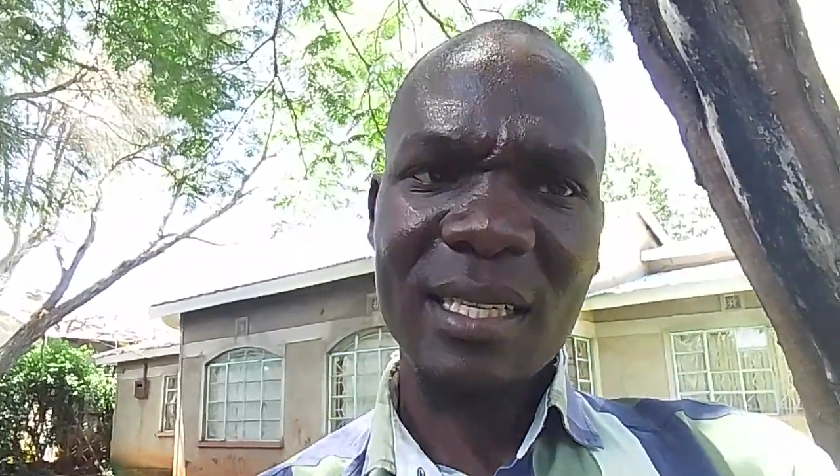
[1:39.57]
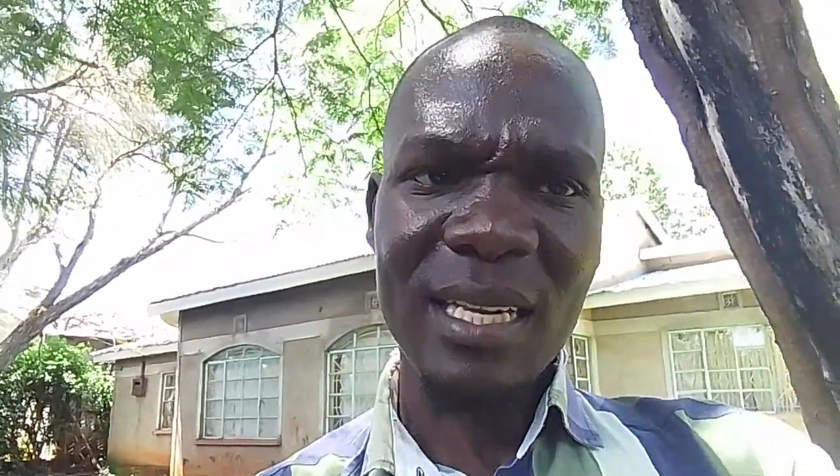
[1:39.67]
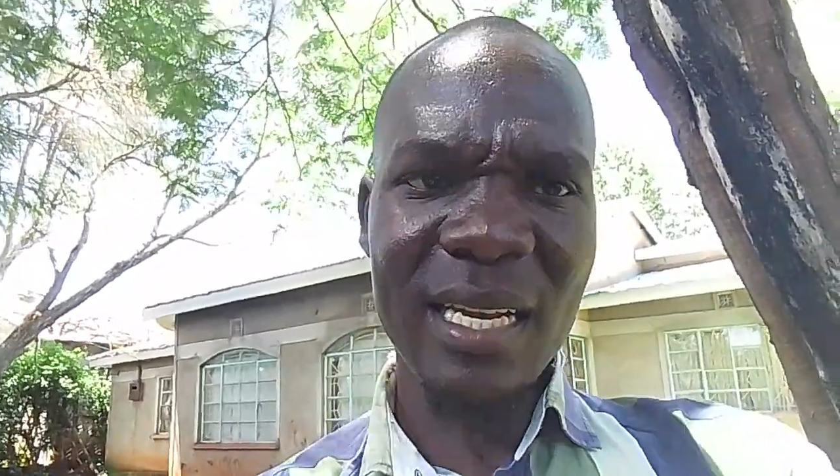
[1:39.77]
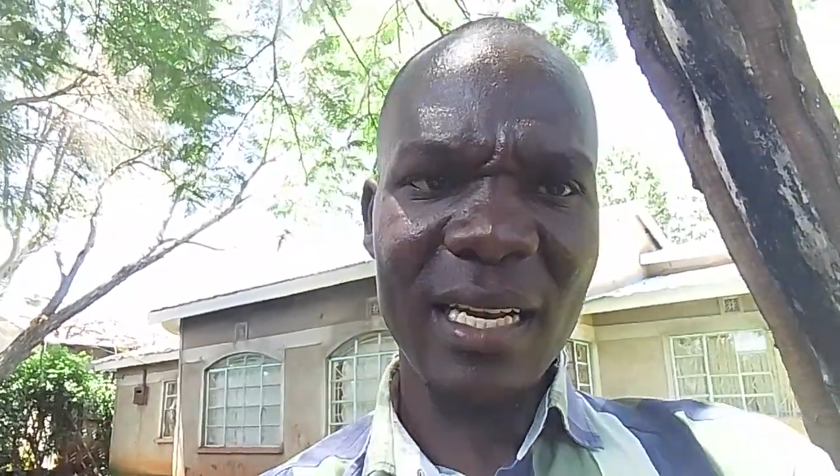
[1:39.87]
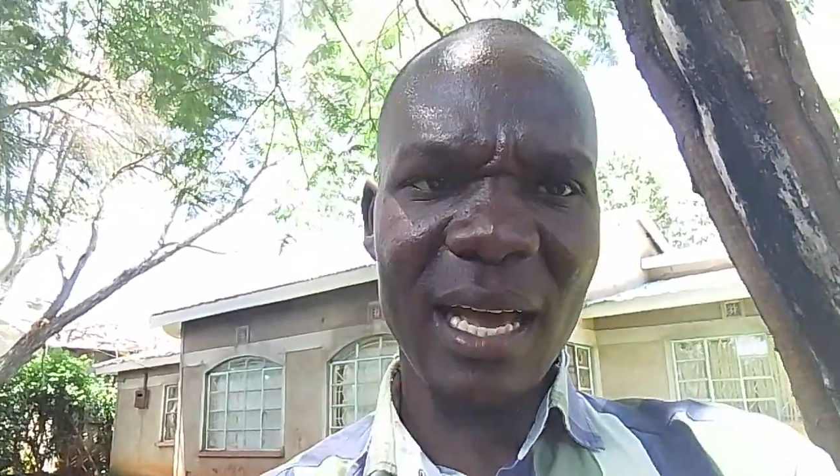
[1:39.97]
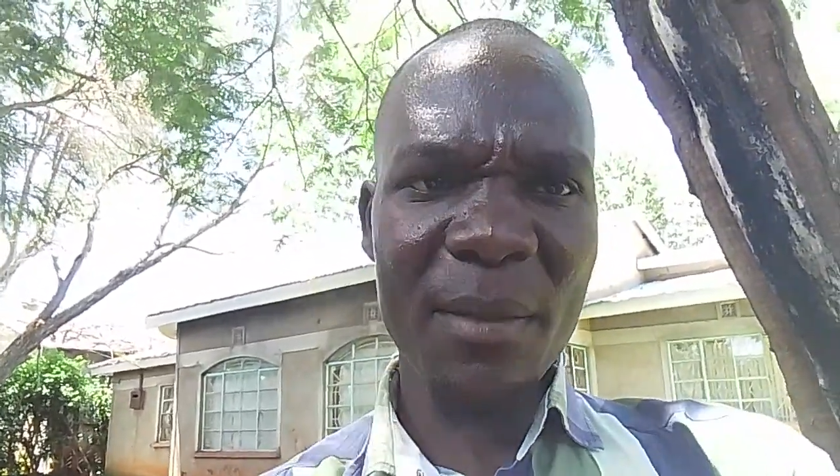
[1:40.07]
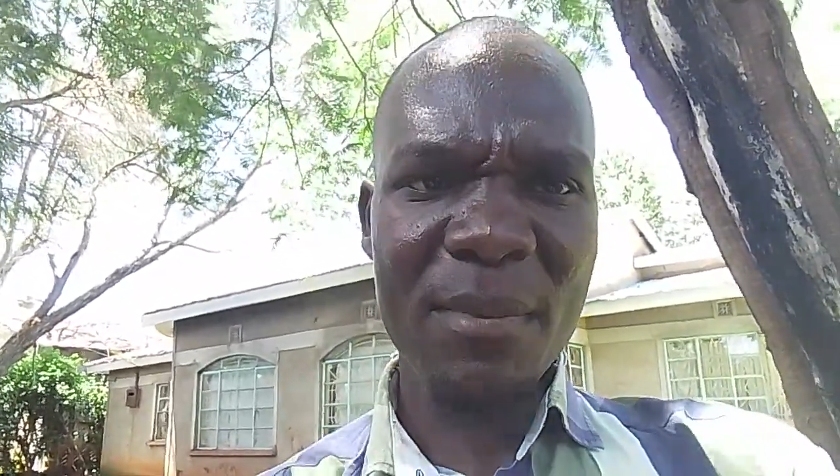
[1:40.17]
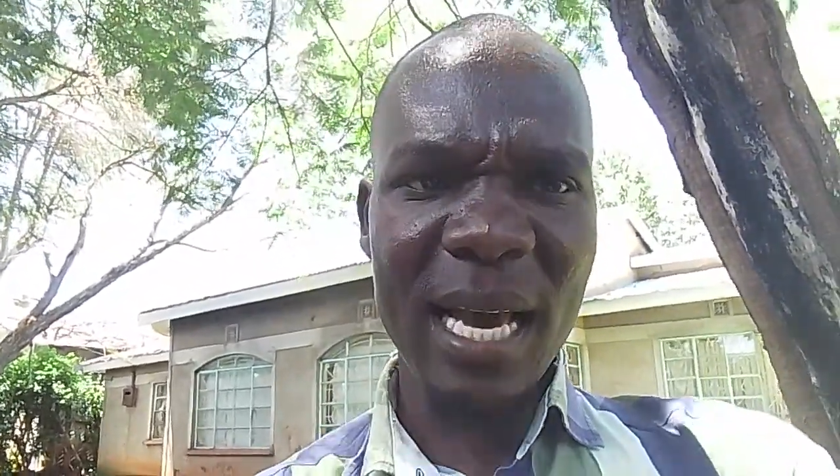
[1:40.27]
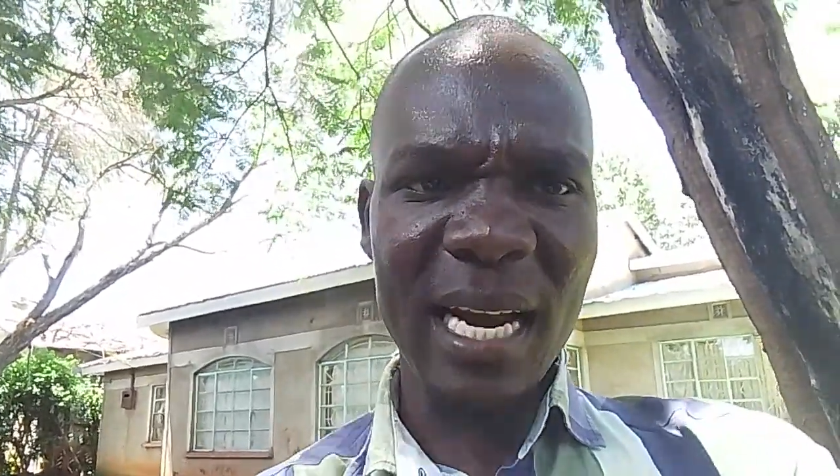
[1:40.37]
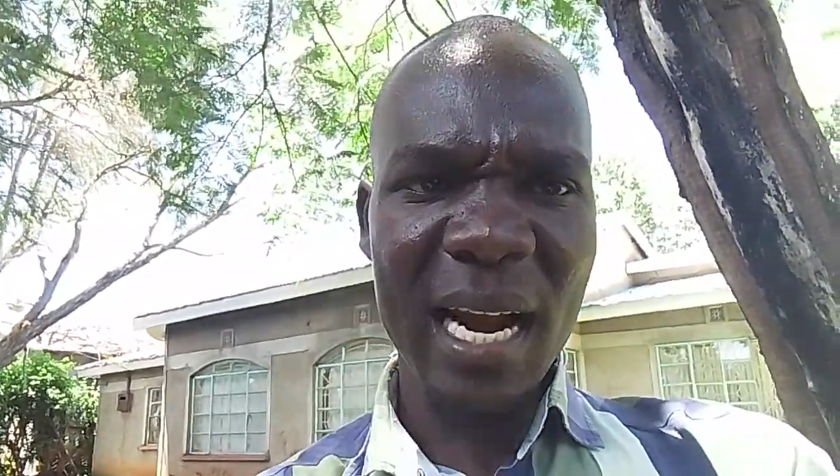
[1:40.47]
Is a
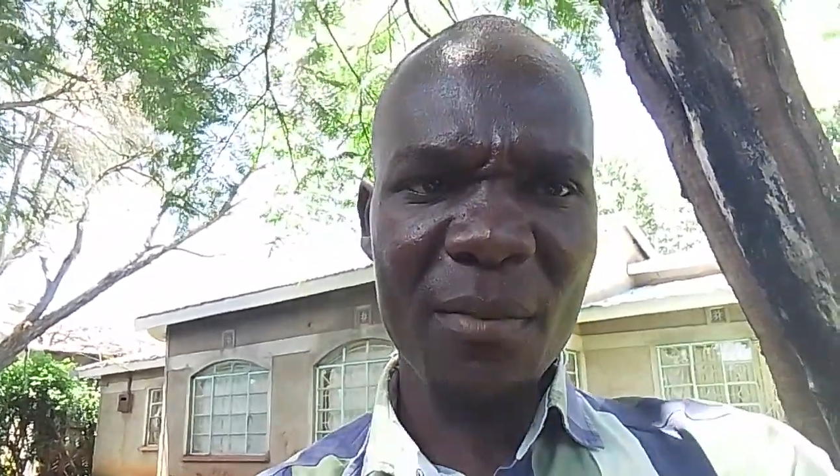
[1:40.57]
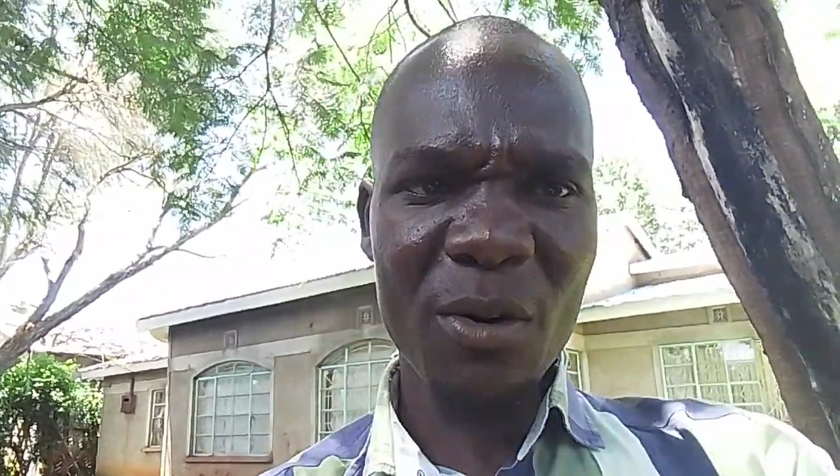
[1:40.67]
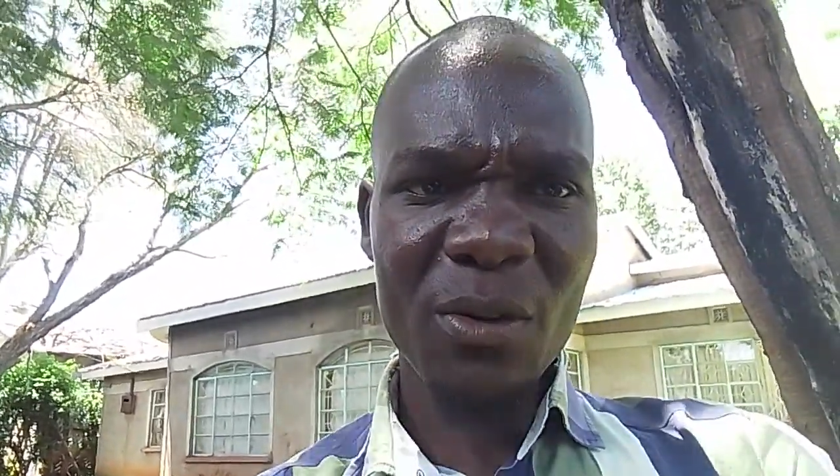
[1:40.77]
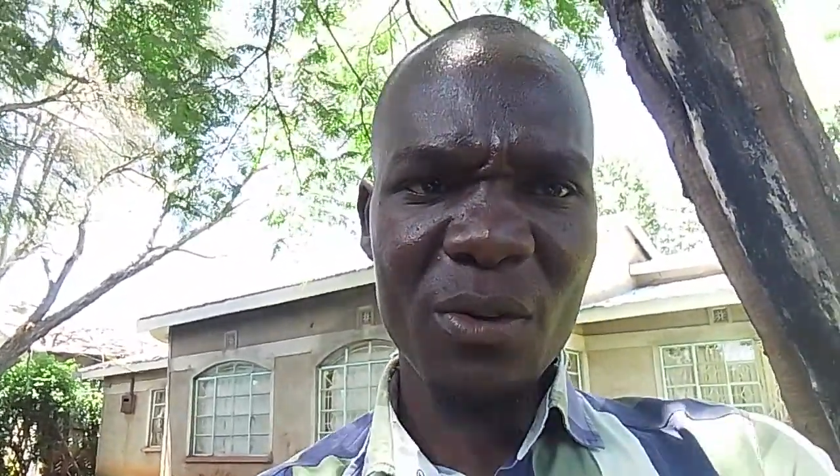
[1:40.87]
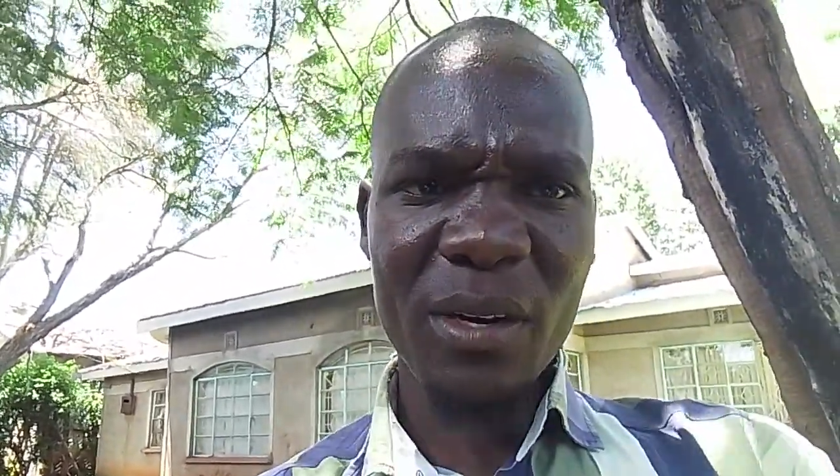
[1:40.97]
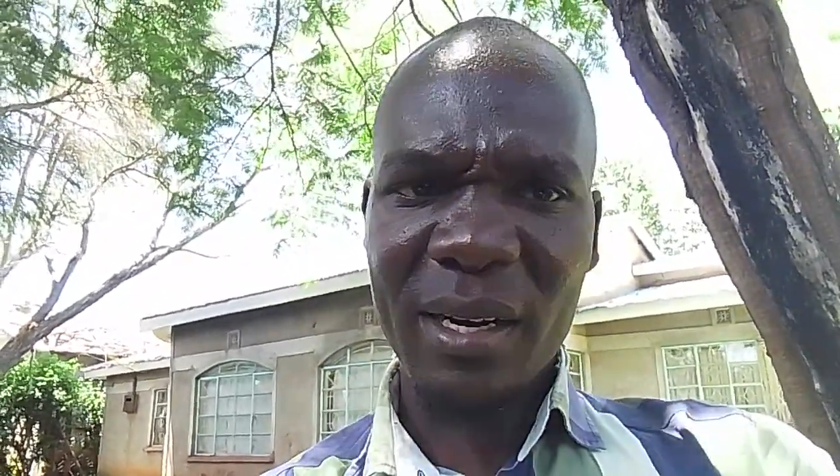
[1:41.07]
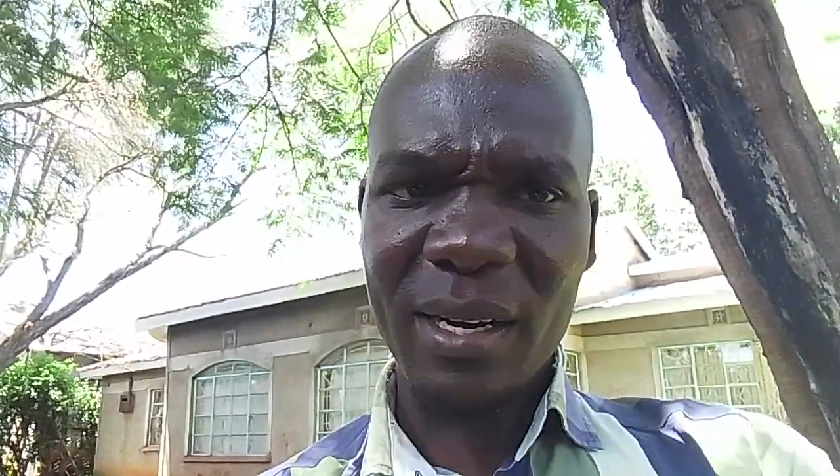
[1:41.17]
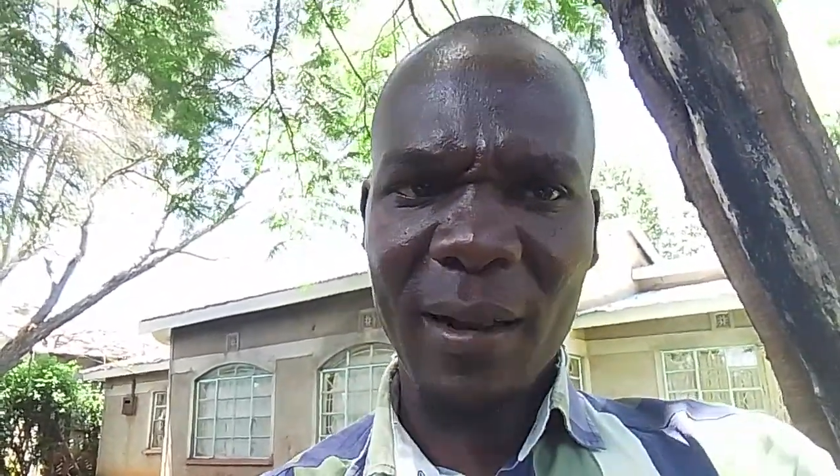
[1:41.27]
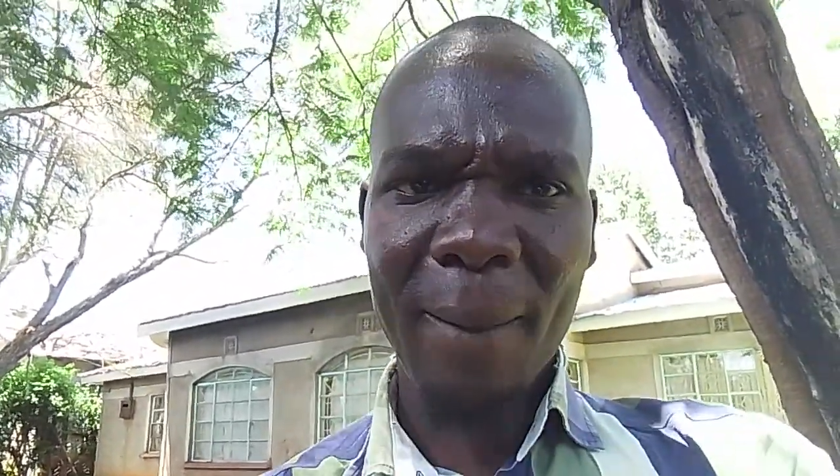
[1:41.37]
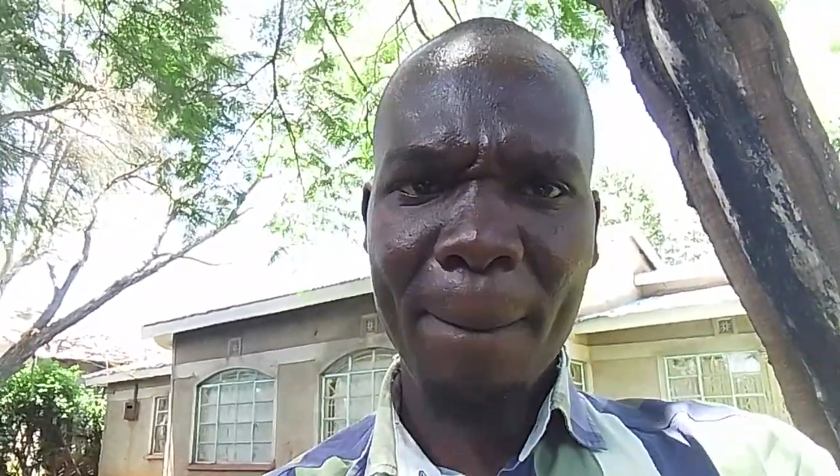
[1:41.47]
bee an animal,
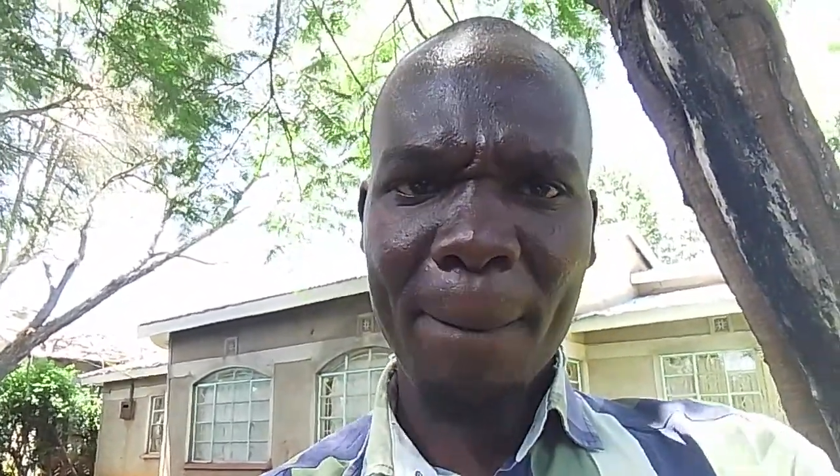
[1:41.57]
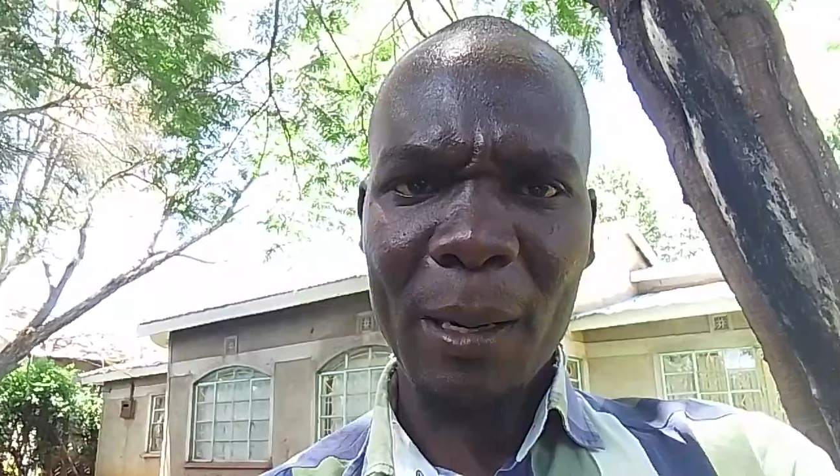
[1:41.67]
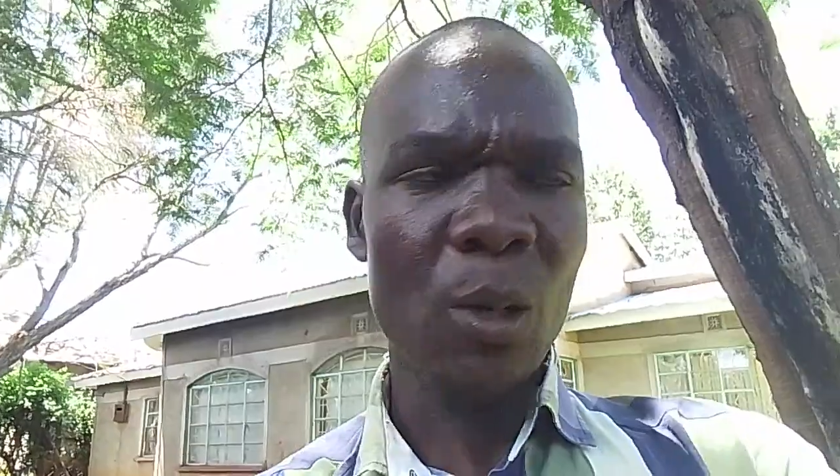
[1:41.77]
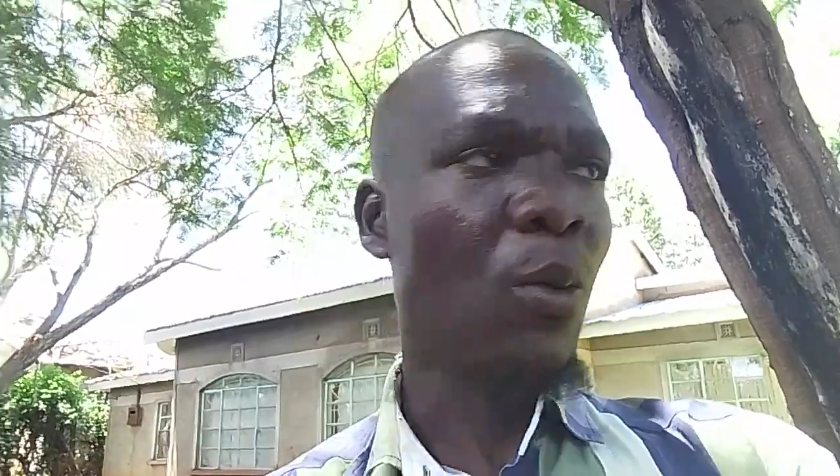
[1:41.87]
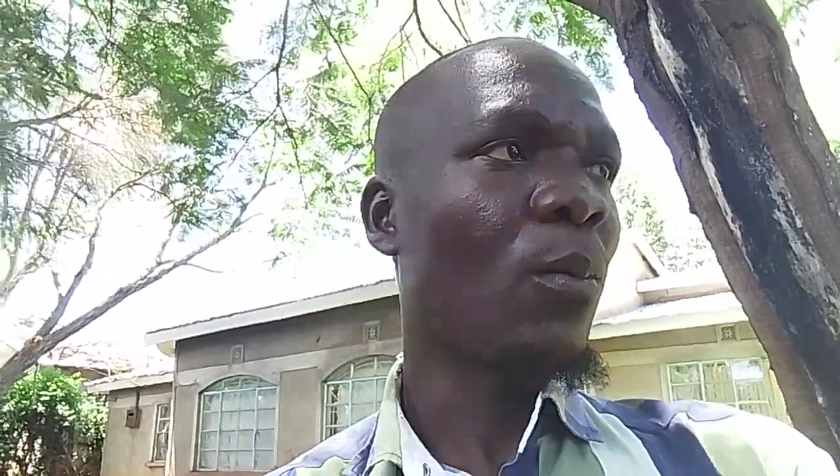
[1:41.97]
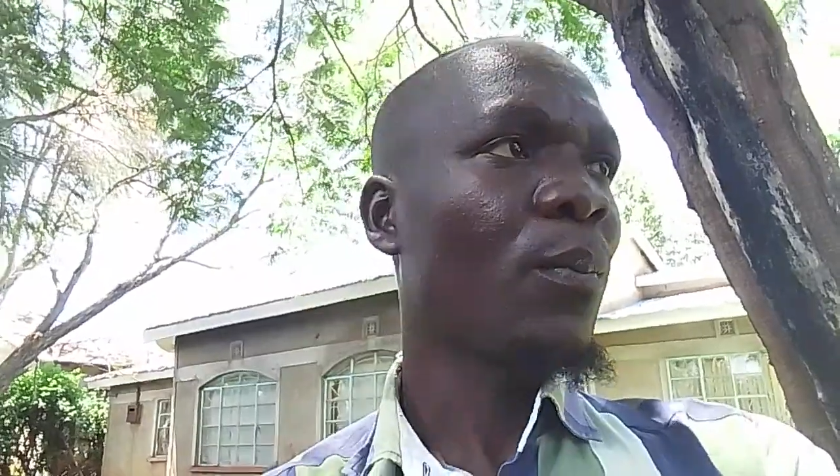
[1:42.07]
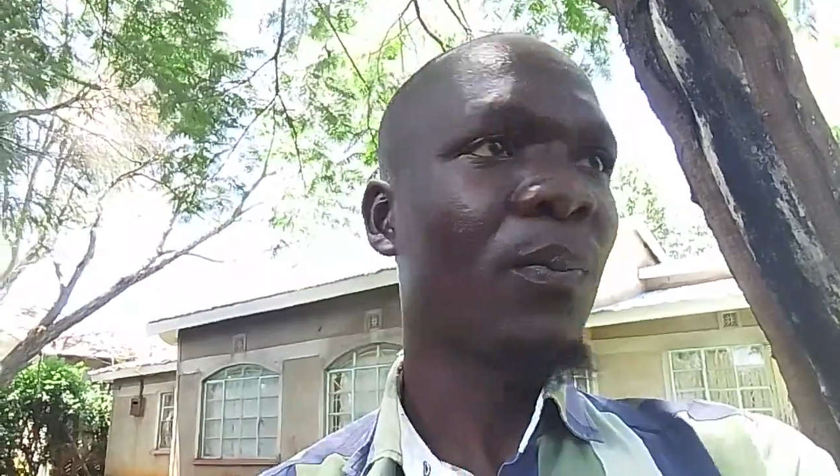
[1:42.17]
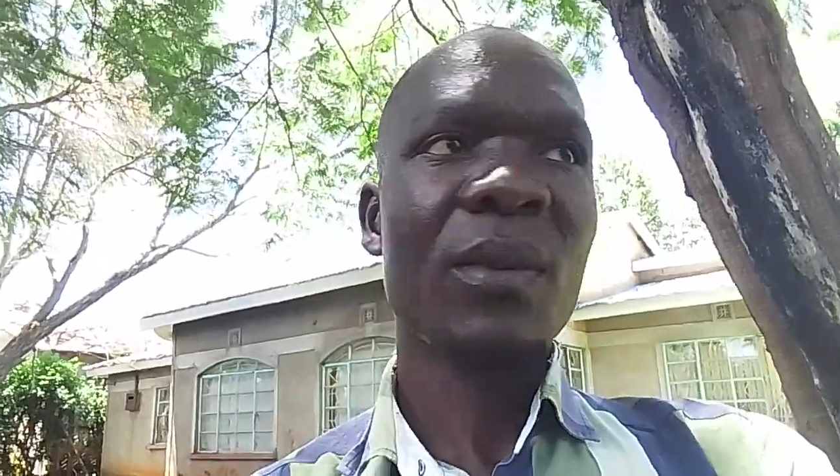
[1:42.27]
really? No.